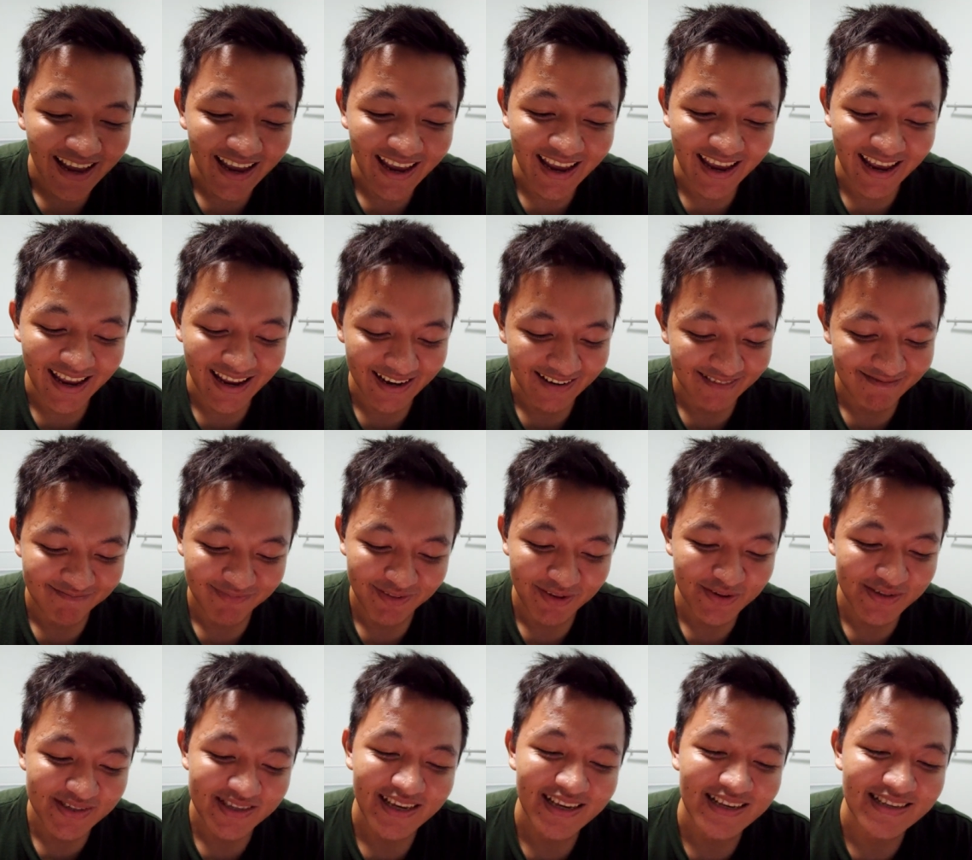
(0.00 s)
And
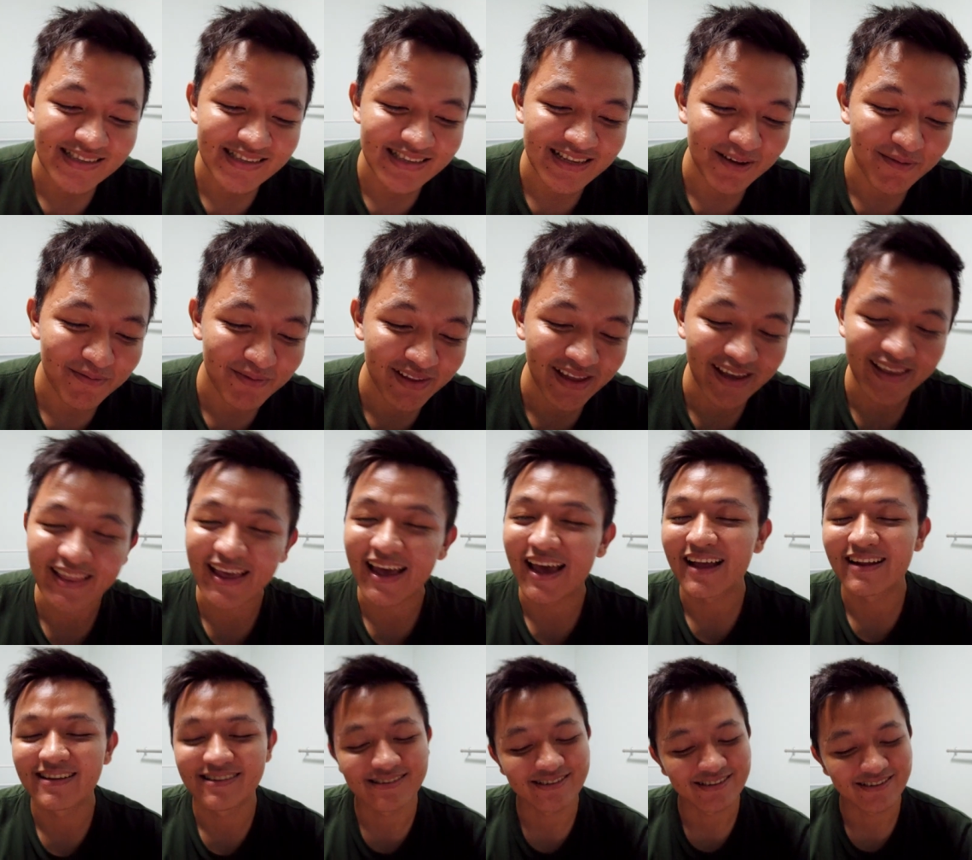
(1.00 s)
they're saying stuff like that.